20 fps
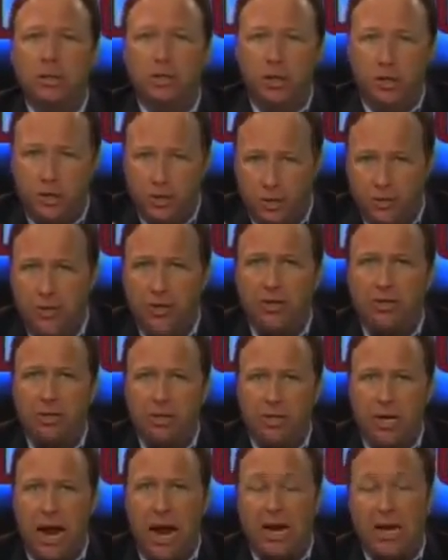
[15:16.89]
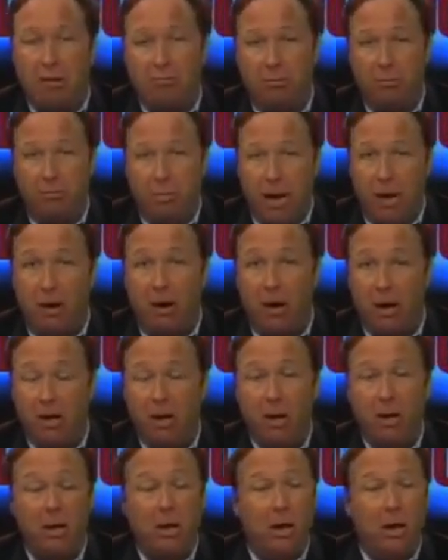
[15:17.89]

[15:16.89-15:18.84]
to do this attack and prepare it,